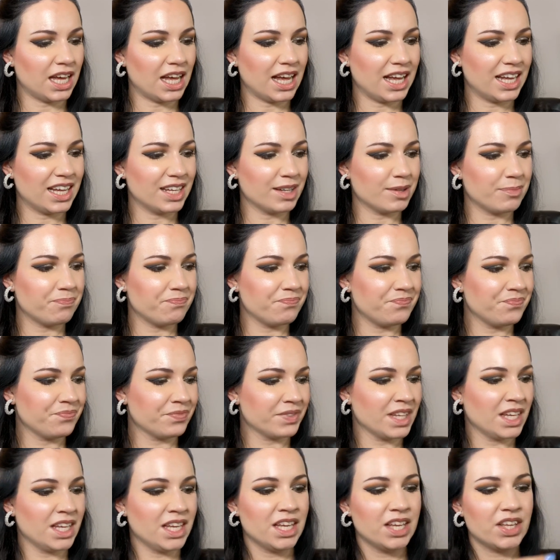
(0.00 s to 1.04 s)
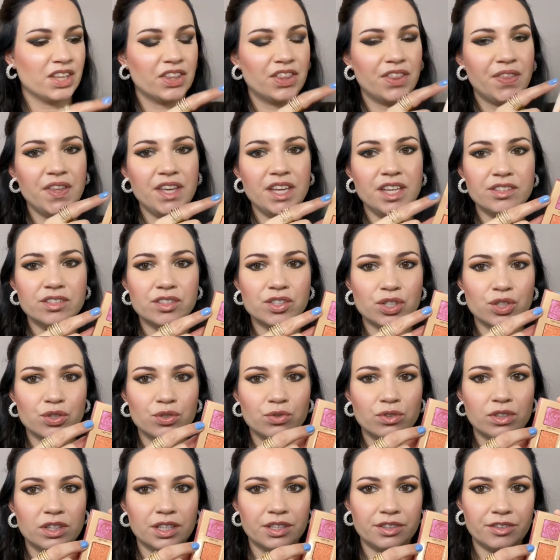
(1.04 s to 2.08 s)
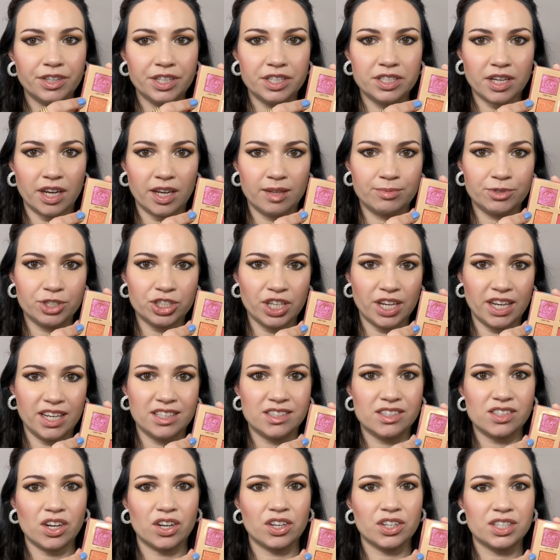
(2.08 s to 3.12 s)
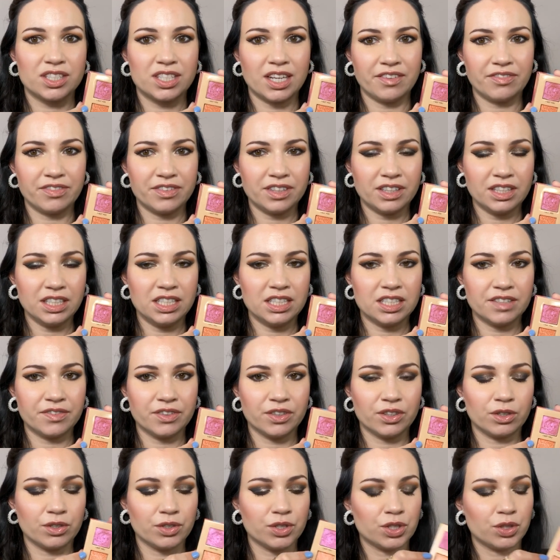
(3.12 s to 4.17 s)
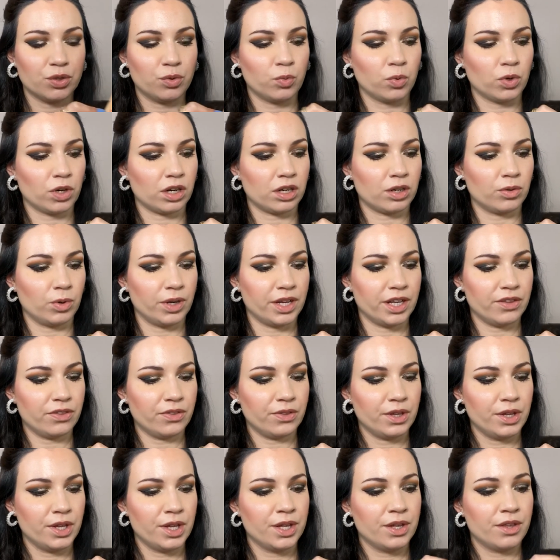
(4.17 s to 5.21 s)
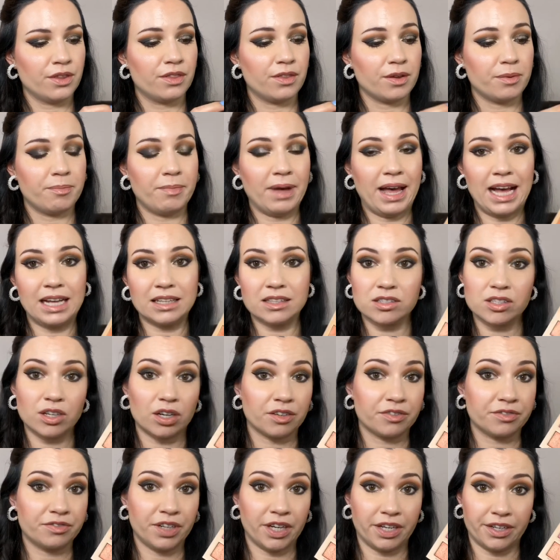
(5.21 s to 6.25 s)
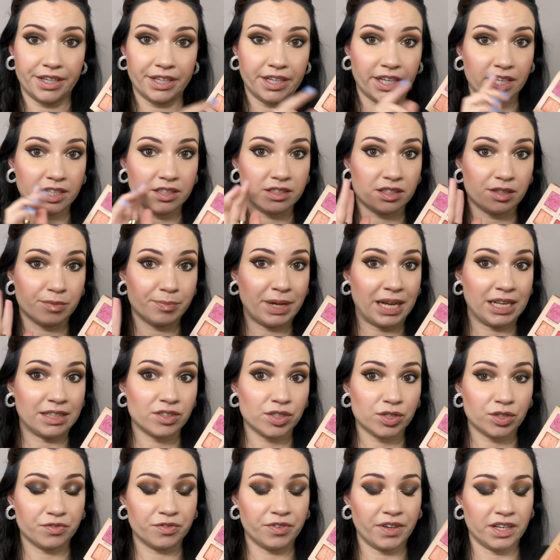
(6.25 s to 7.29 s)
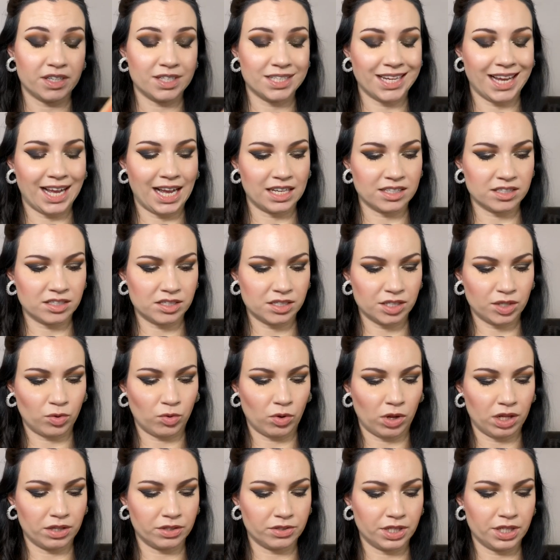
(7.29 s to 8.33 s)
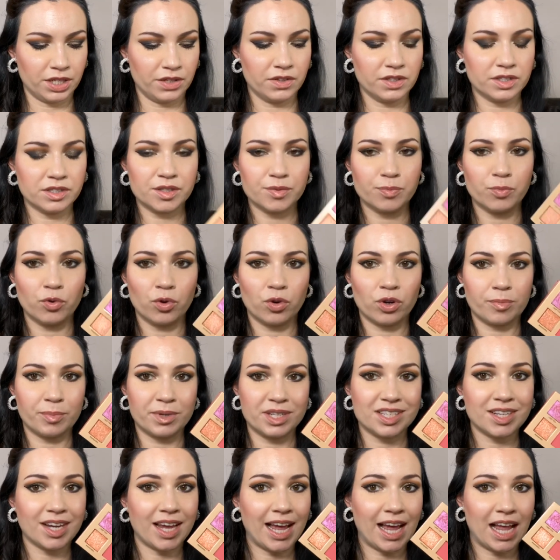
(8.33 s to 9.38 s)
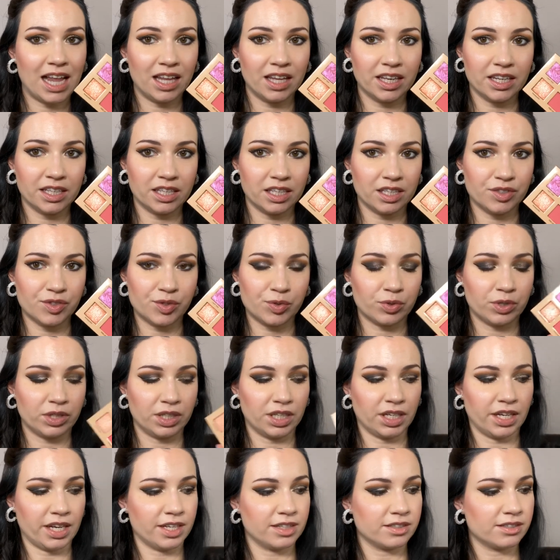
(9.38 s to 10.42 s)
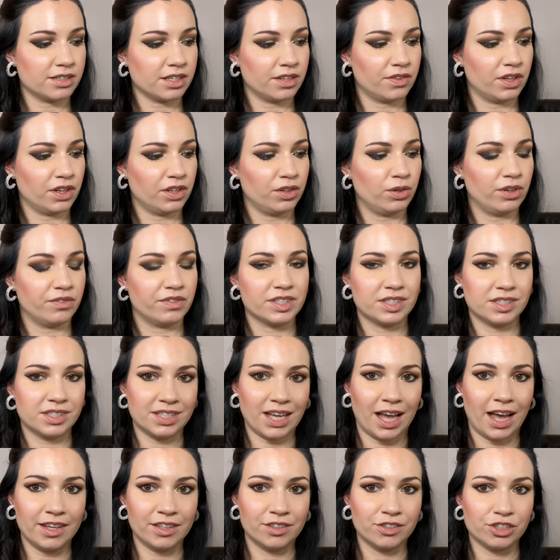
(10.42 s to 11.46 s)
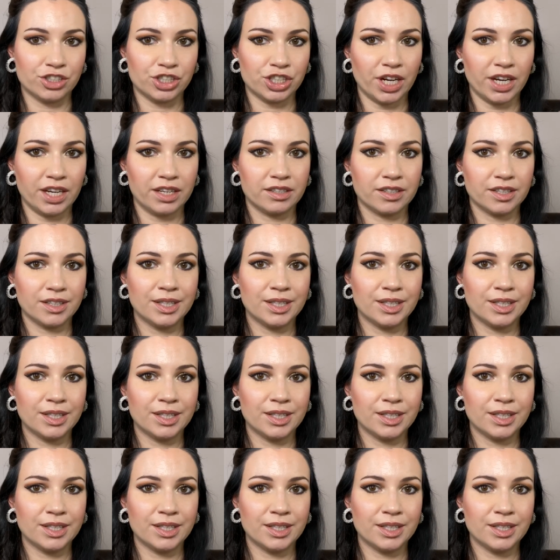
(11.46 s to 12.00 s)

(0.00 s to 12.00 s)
Um, these two glittery type shades are definitely difficult to work with. The mats are very nice. The mats are fantastic quality. This more metallic is really nice. And then you have a satin shade.